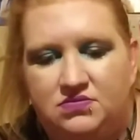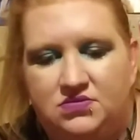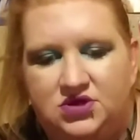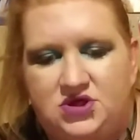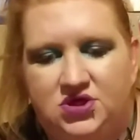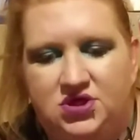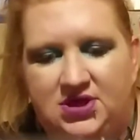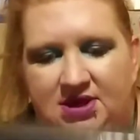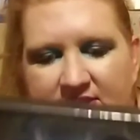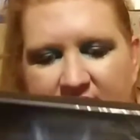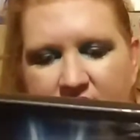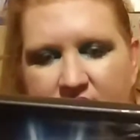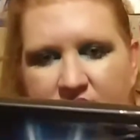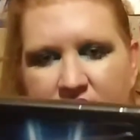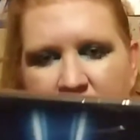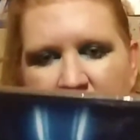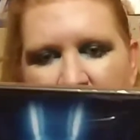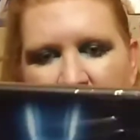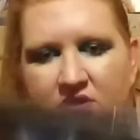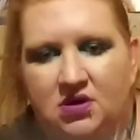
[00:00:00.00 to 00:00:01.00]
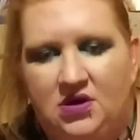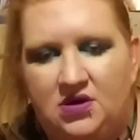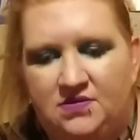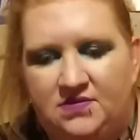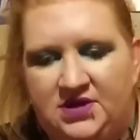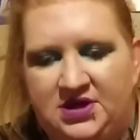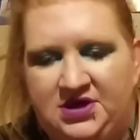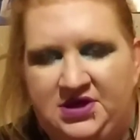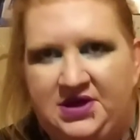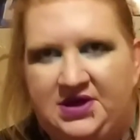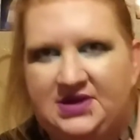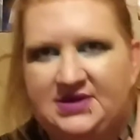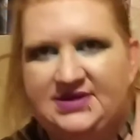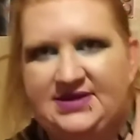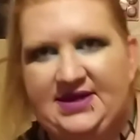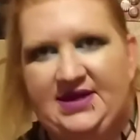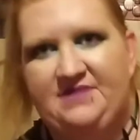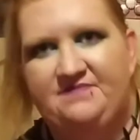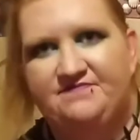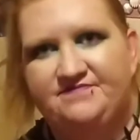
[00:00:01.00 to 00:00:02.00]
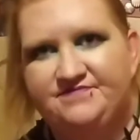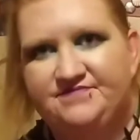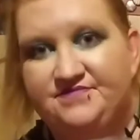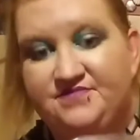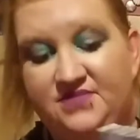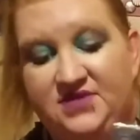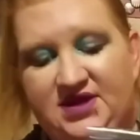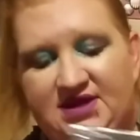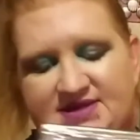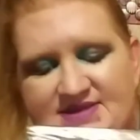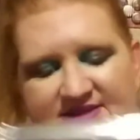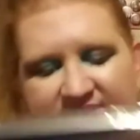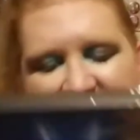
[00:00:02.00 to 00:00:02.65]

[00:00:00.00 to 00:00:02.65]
shit. Oh, and you can see disc is